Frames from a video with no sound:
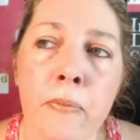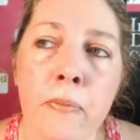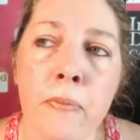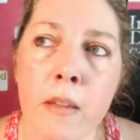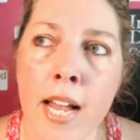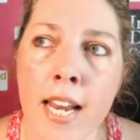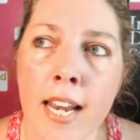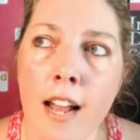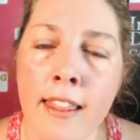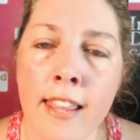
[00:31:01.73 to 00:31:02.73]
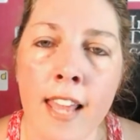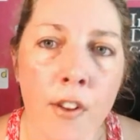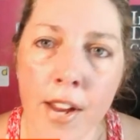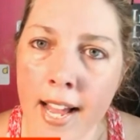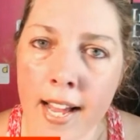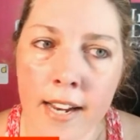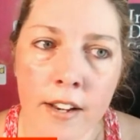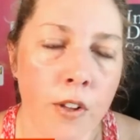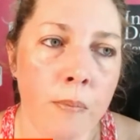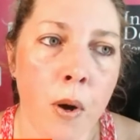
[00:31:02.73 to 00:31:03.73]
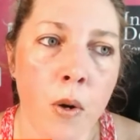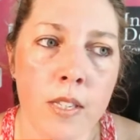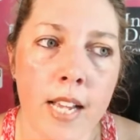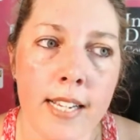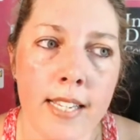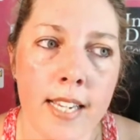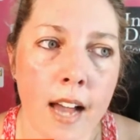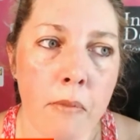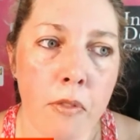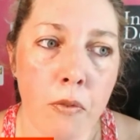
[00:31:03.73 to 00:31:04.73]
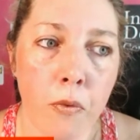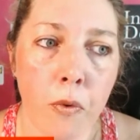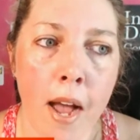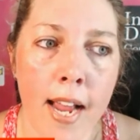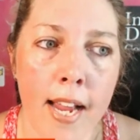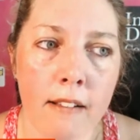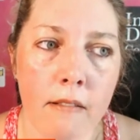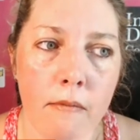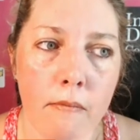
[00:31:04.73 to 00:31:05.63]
But on the other hand, the posts I see come through my